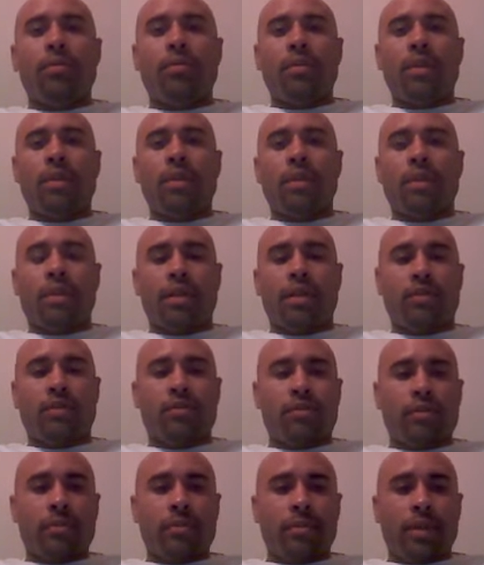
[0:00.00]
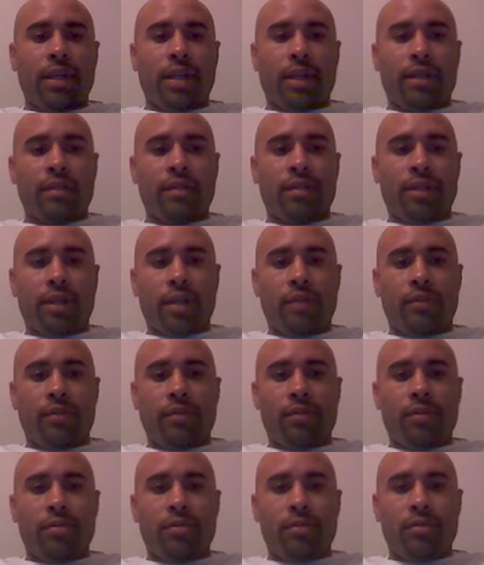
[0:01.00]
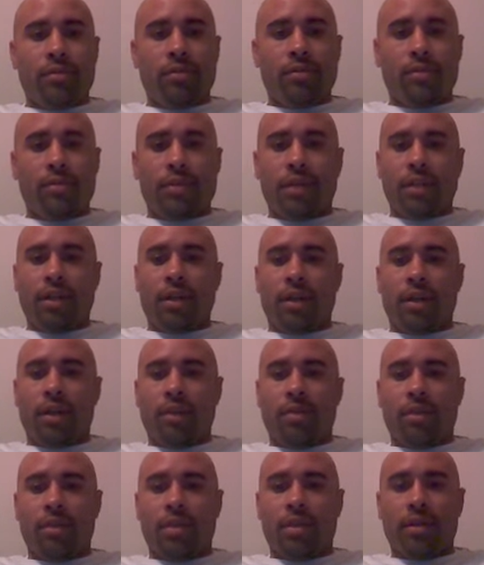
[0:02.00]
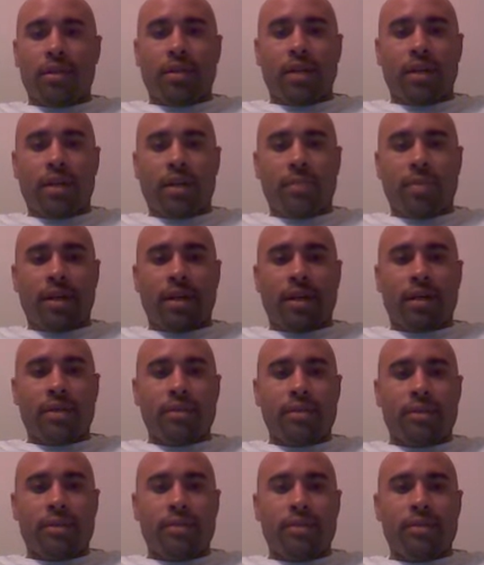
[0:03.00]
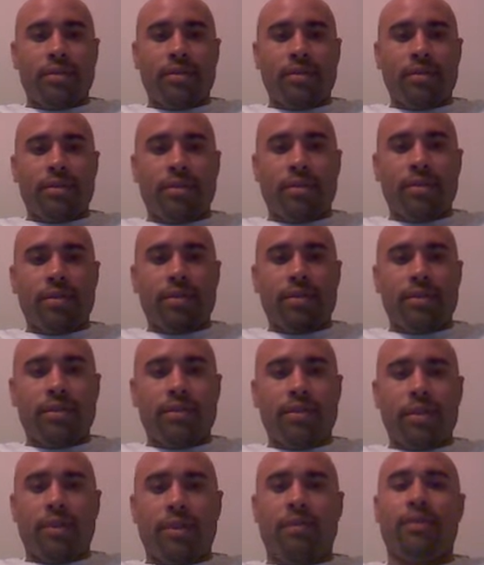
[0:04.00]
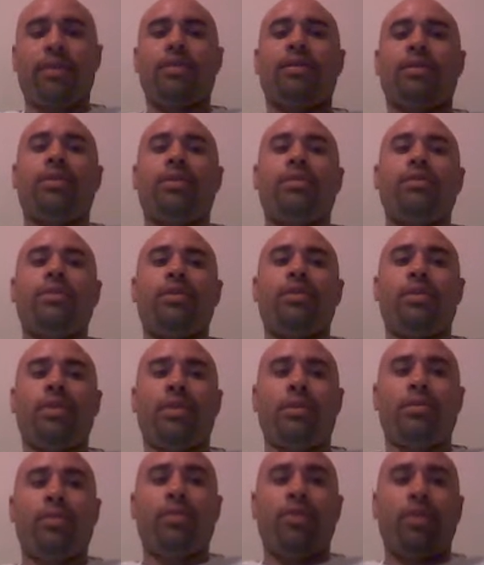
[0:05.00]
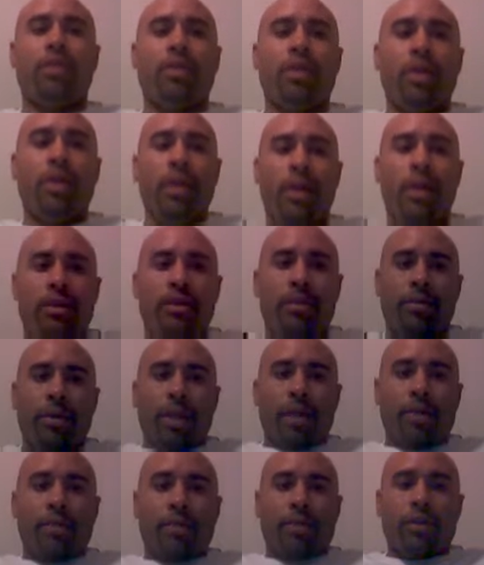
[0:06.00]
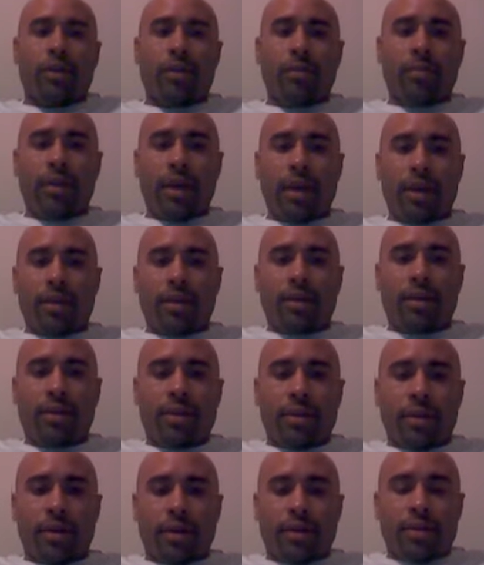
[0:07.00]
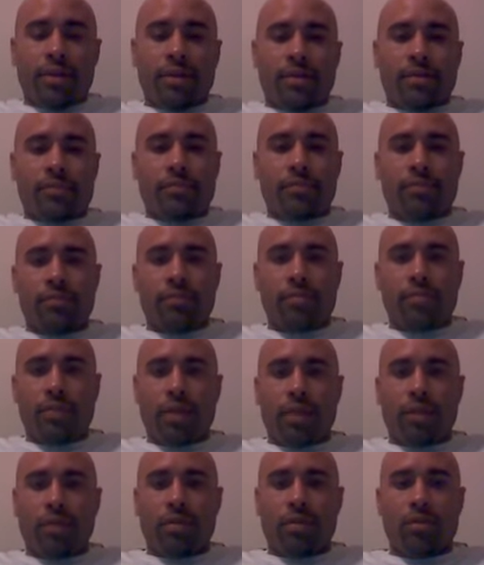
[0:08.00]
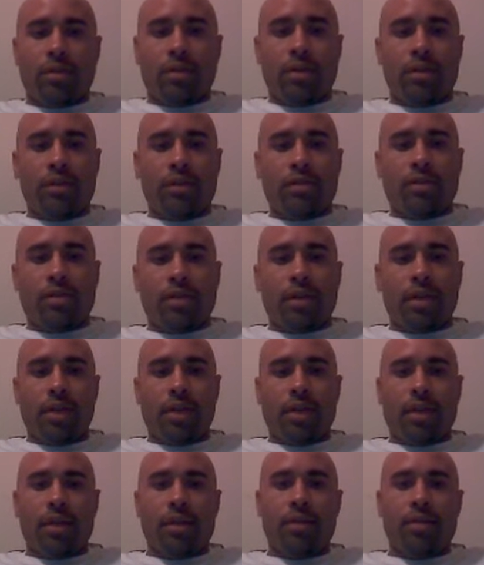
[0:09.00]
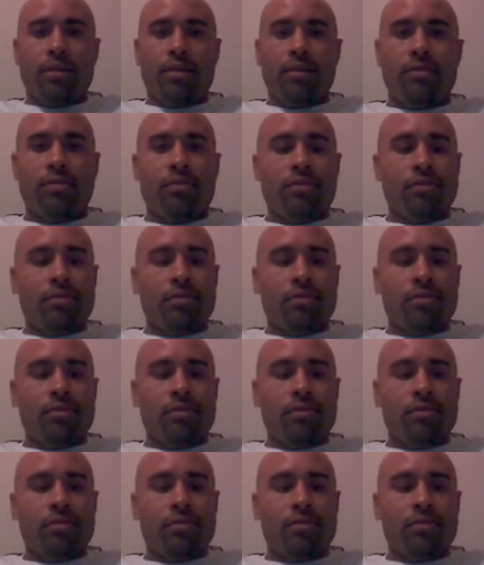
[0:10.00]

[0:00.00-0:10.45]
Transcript: in the classroom and actually have you sitting down with your little iPods listening to this and see if this helps you anymore to be able to go back and listen to it again,